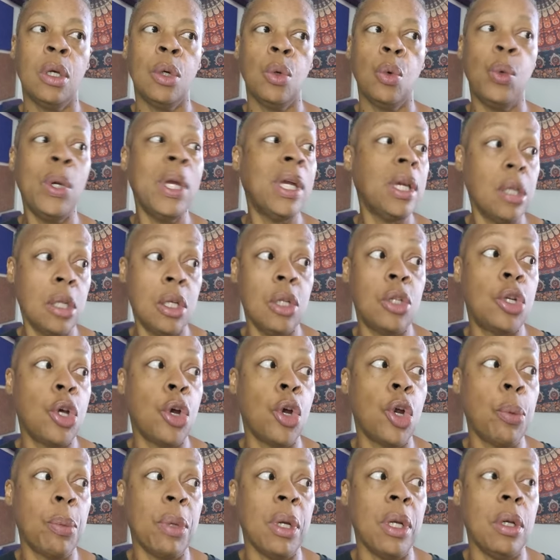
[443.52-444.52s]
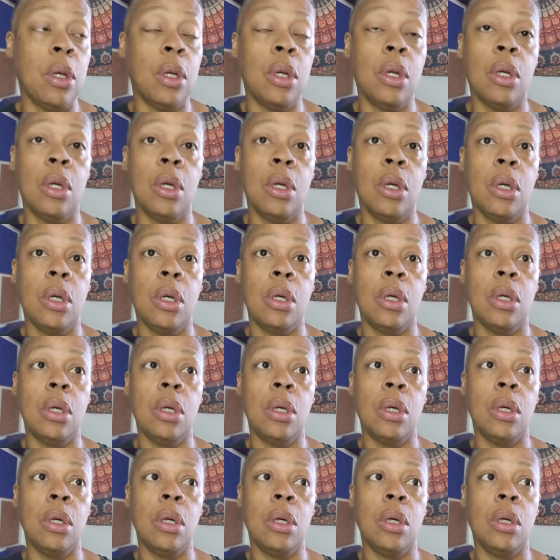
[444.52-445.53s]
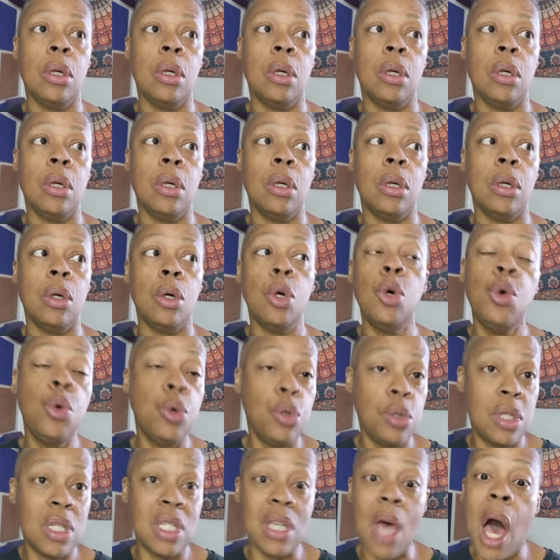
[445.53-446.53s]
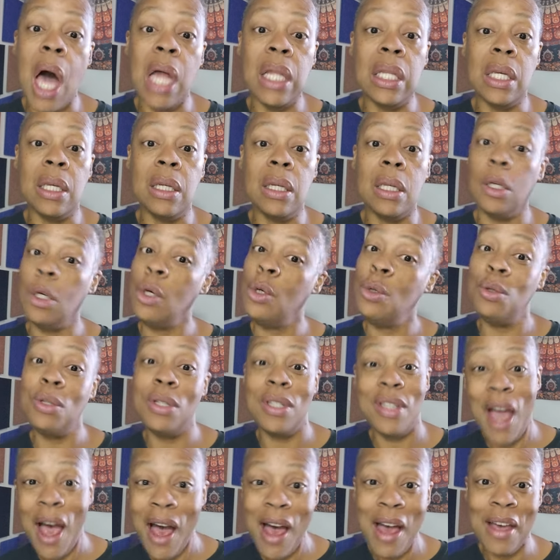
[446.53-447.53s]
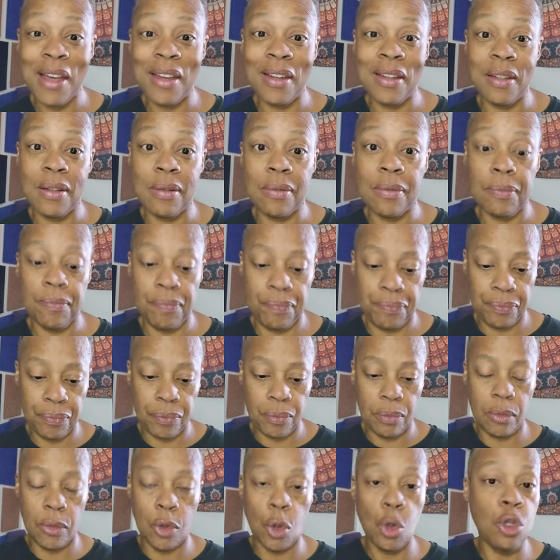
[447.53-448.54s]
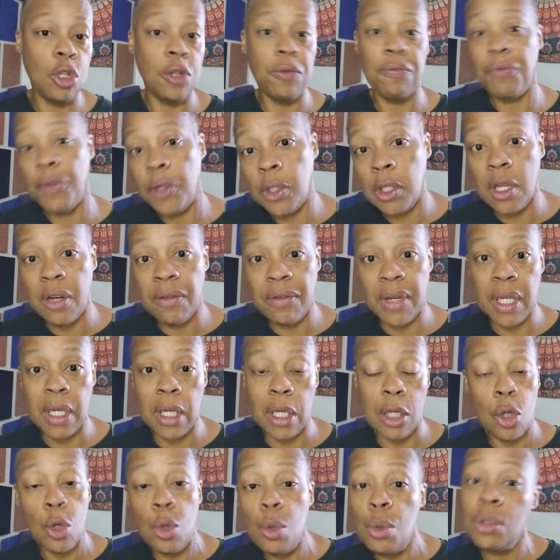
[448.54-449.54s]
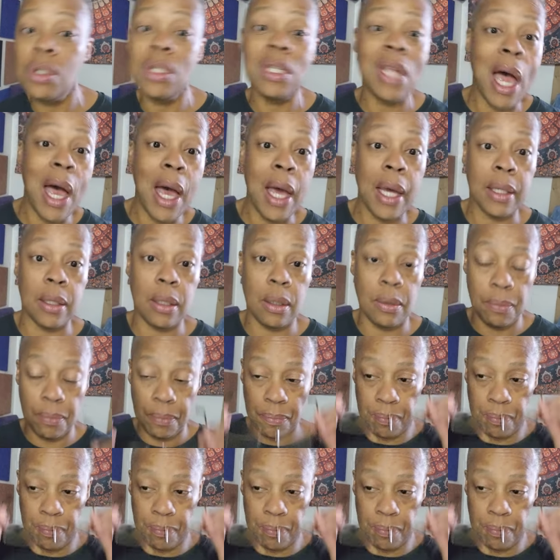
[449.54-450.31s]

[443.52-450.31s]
we can determine who's solid and who's not, who's full of it and who's not.